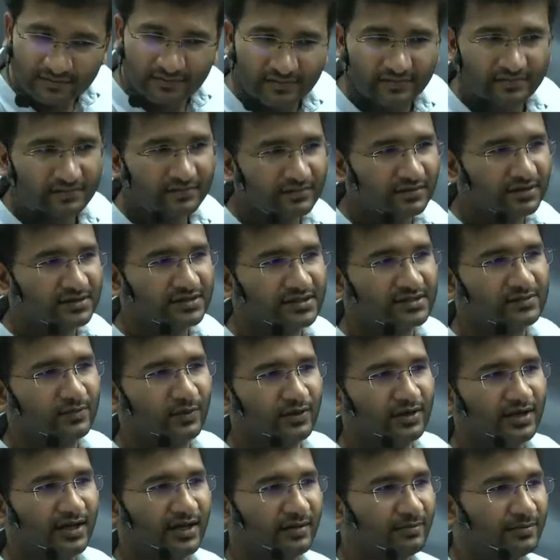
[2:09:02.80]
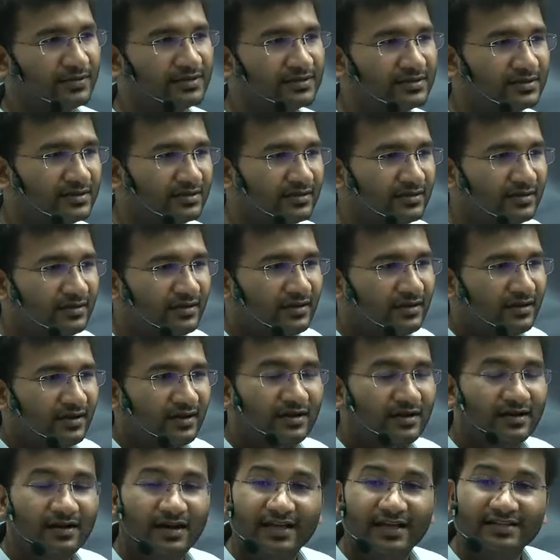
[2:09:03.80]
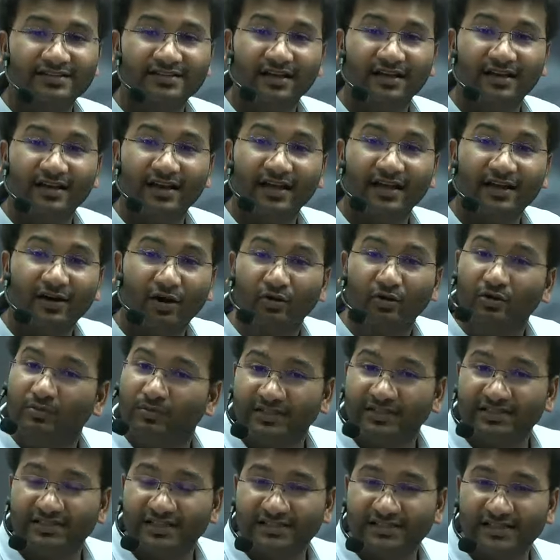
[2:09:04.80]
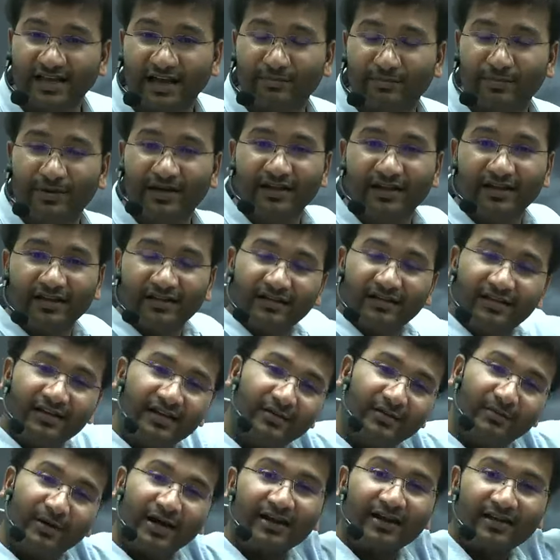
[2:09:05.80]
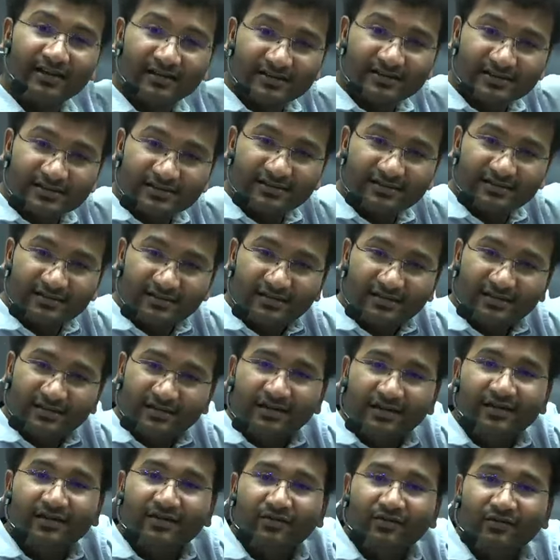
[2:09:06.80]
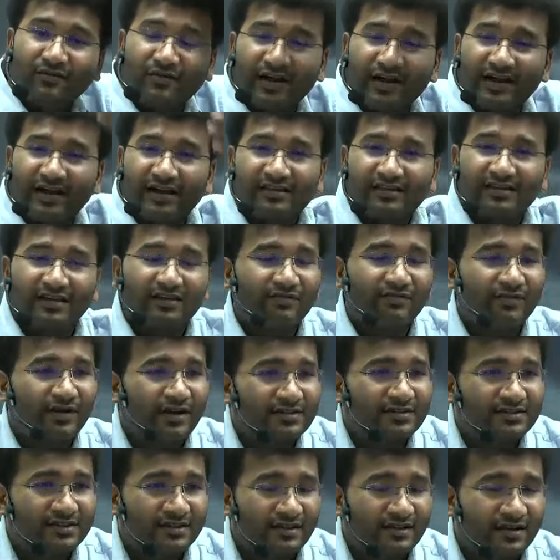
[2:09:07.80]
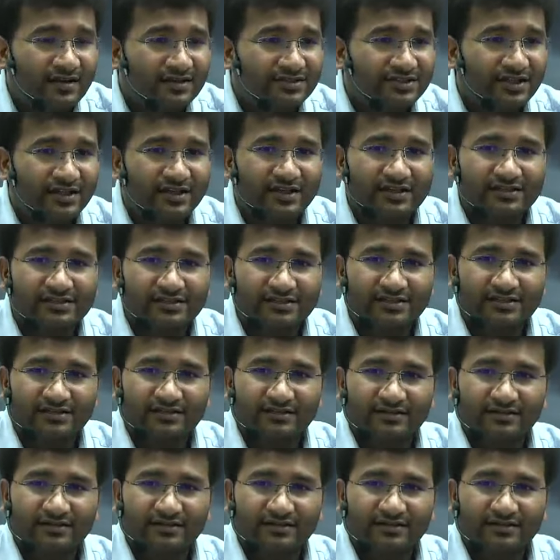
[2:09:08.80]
This is what happens. Glacial lake outburst is happening in the Himalayas. Why are there floods in the Rishikesh?